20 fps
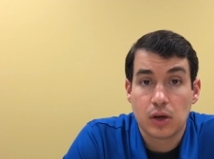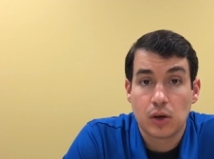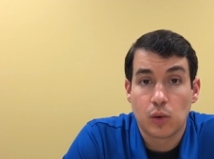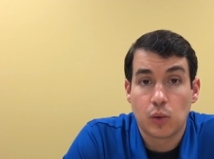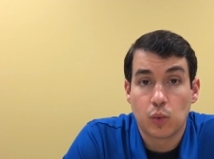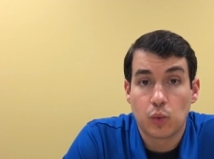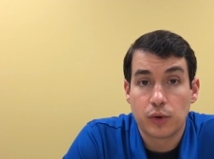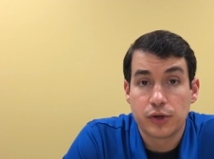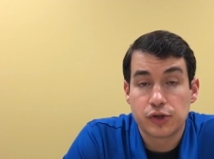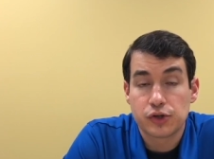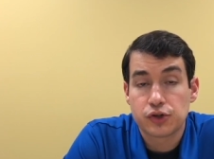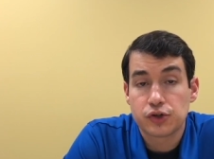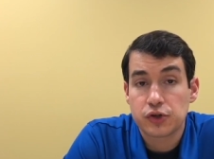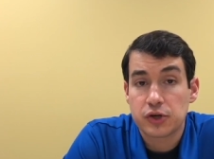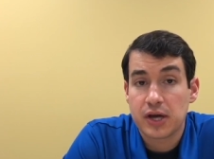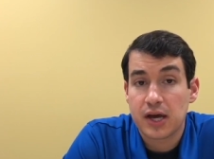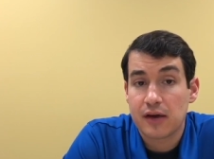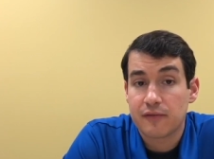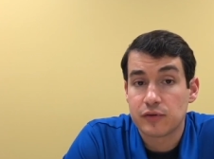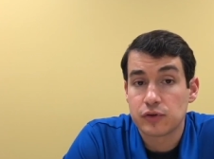We should
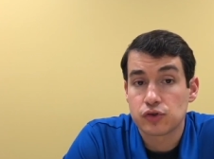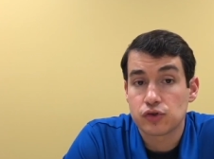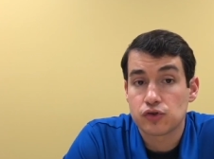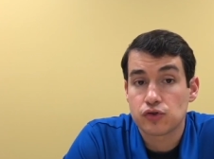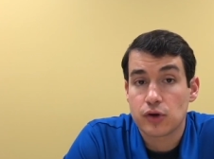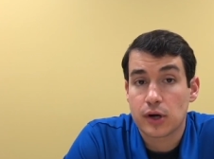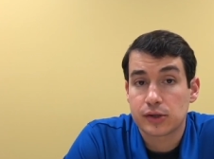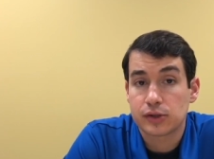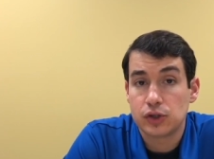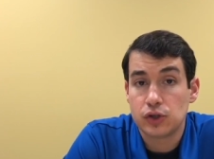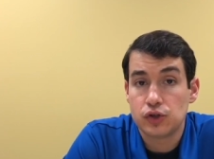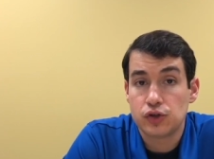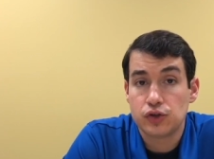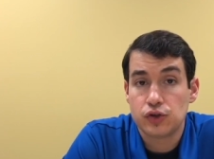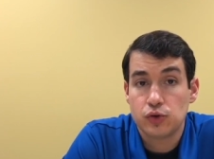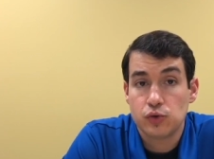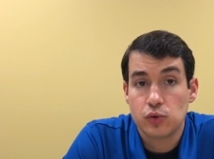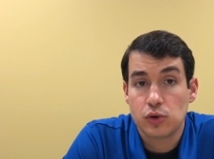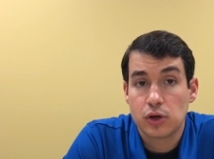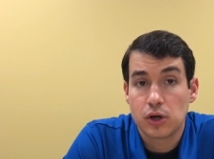have instructed
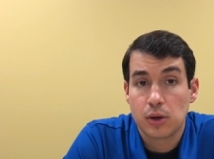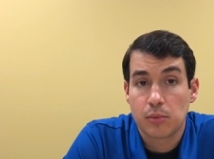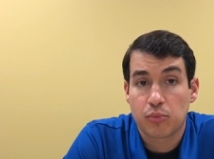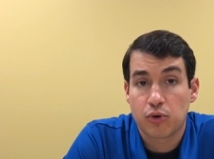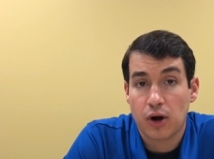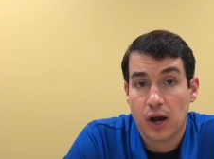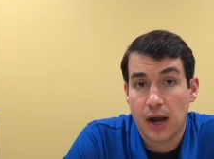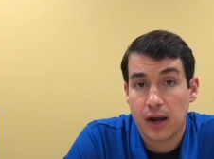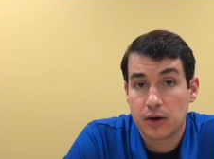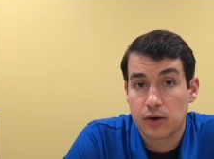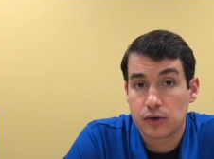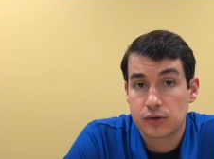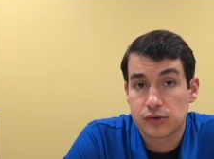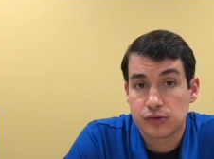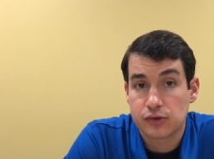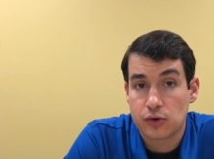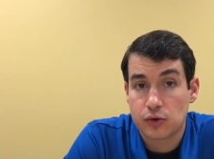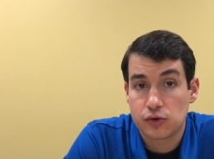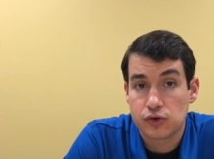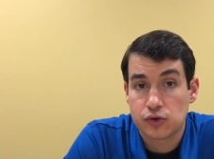you prior to
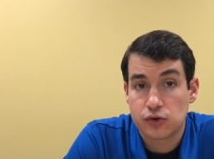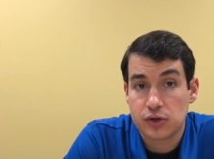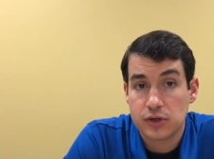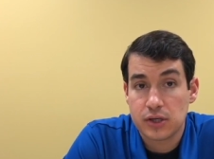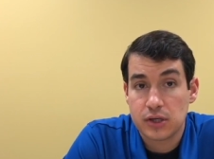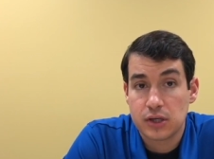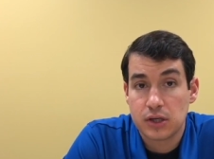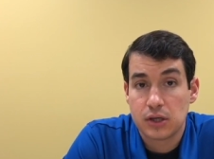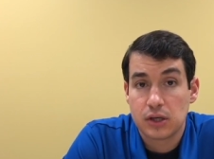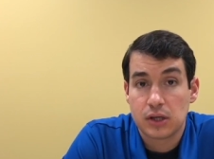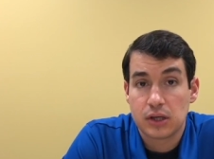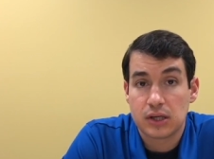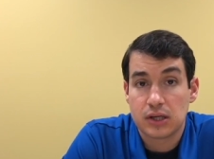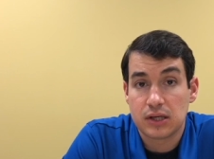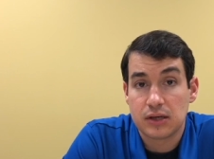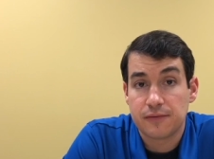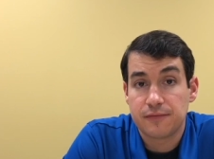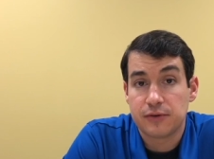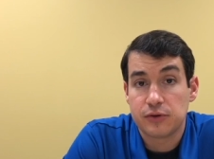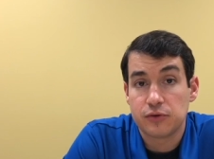surgery
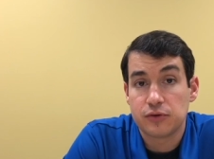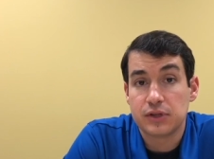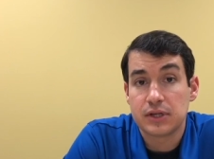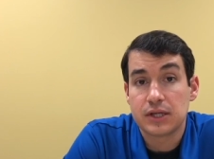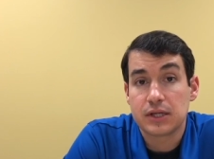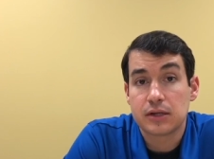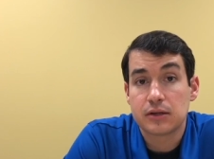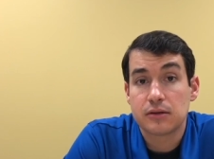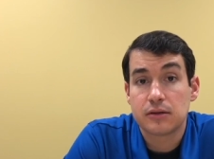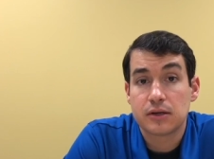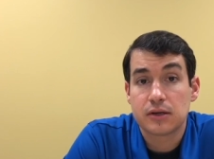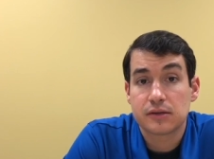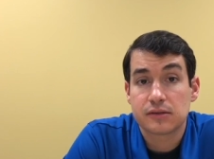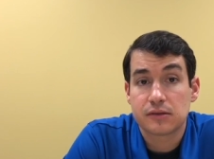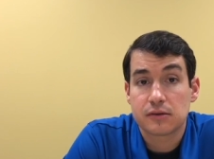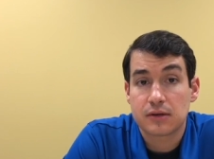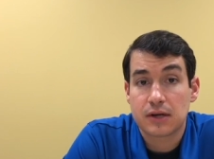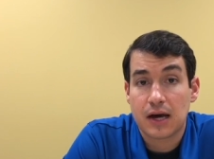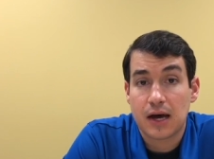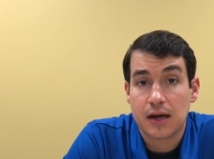if you needed this or
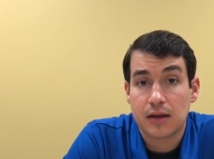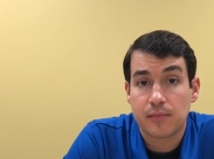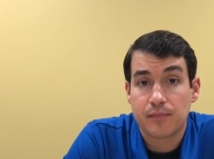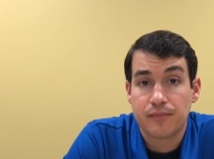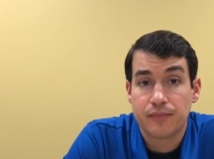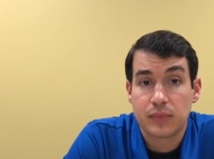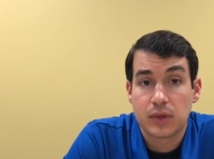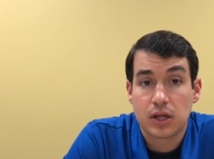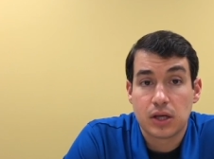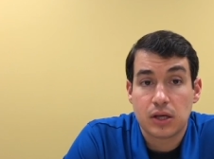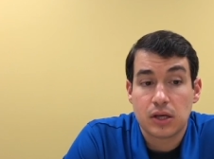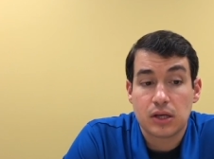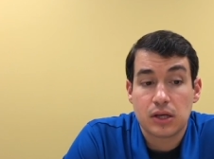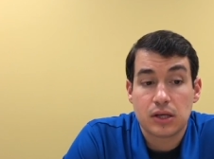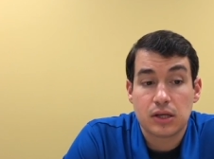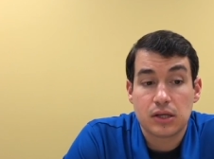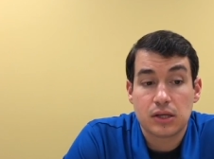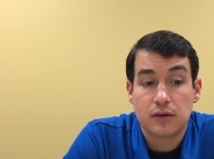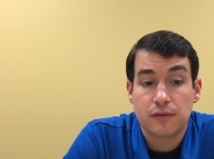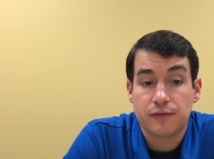not.
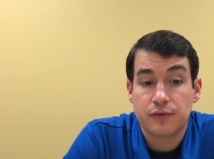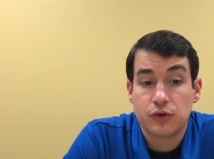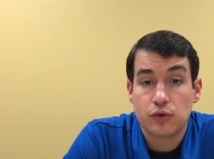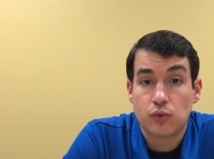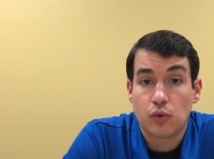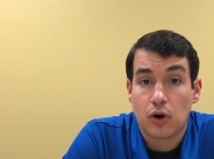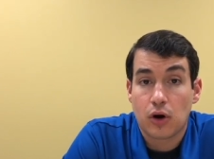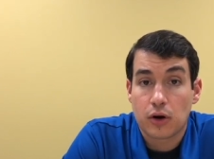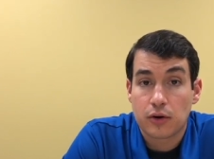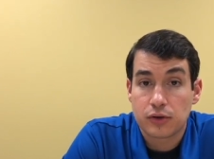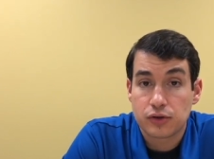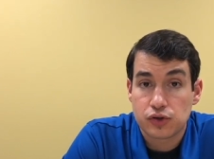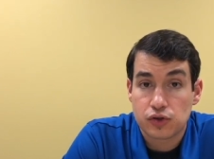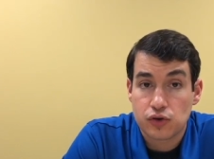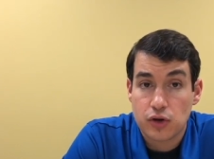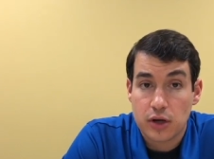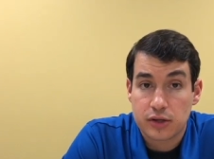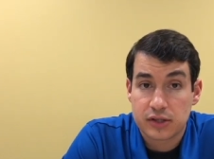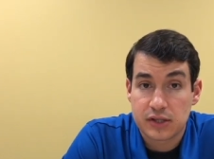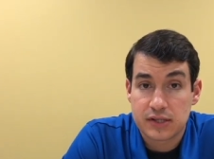If you are
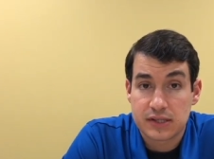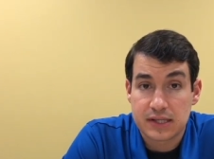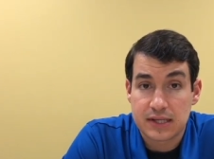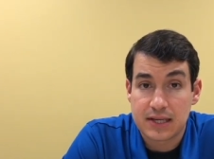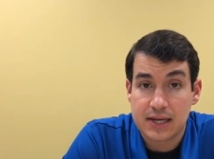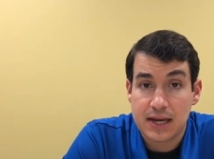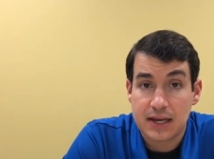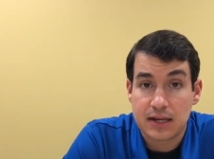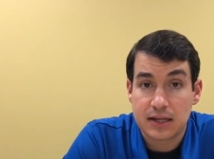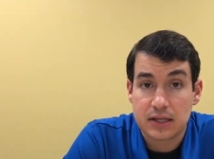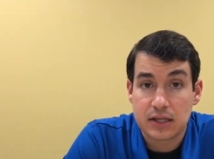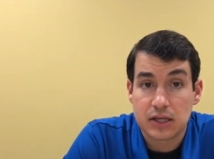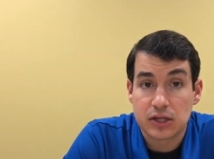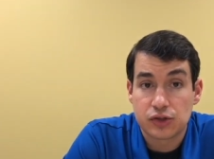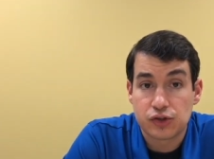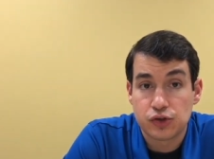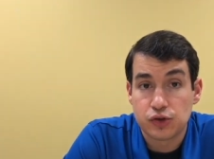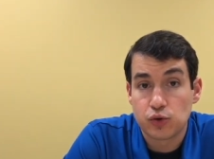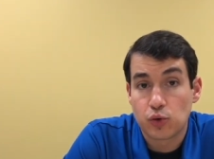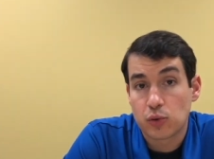instructed to get it,
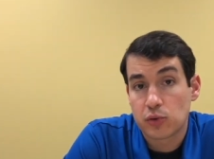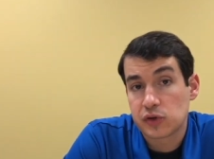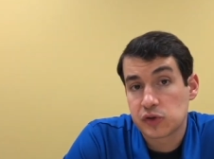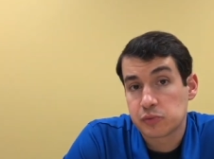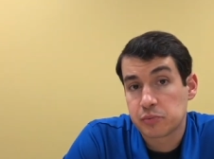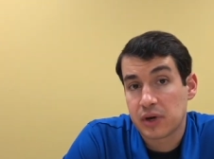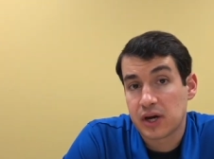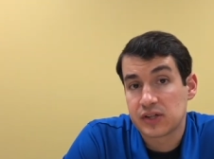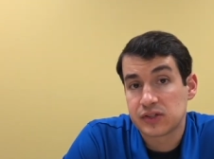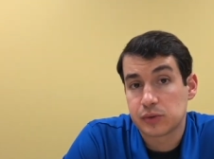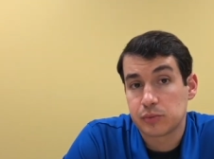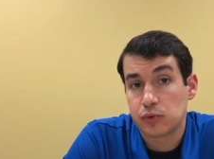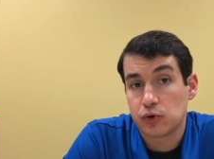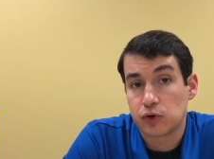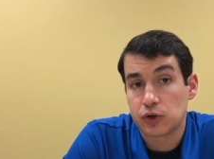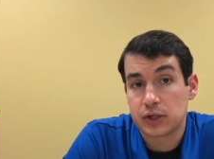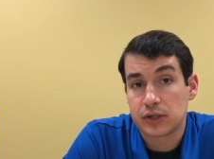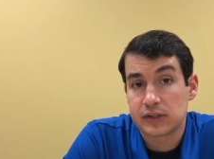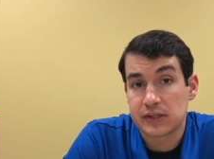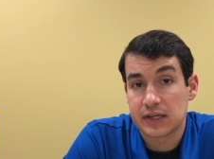it's your
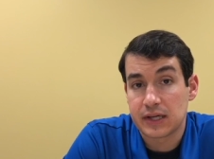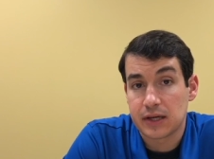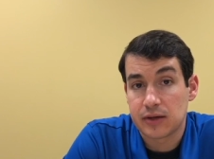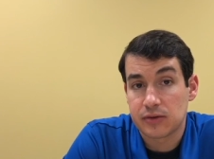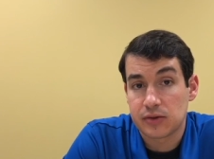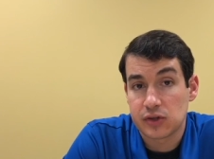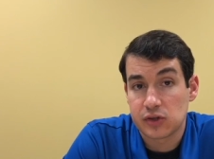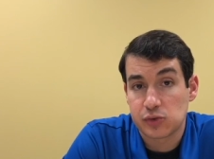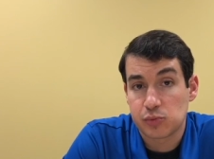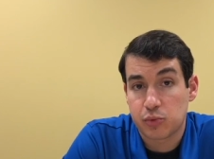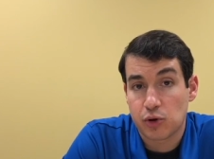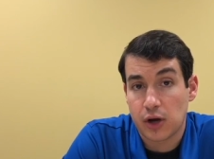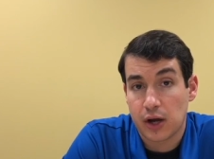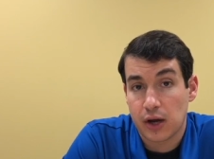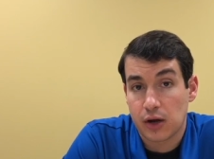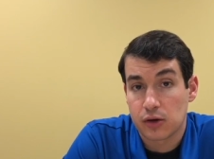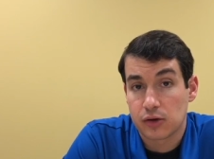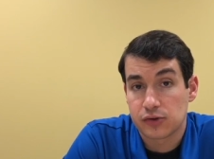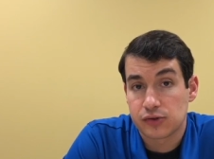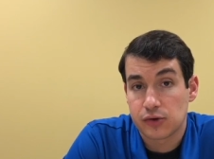responsibility to get this
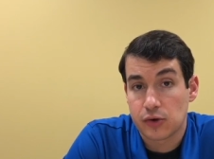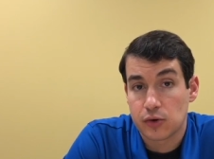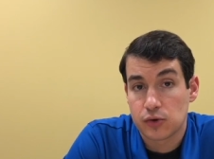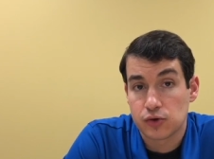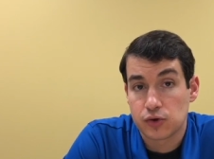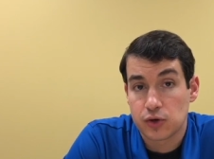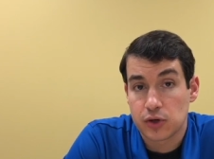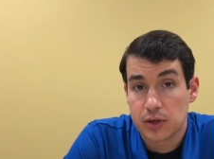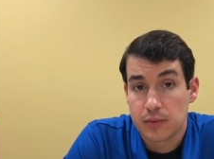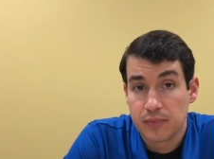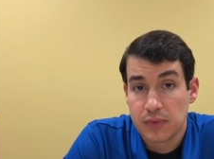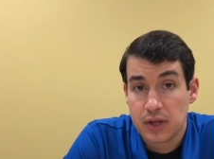prior to surgery.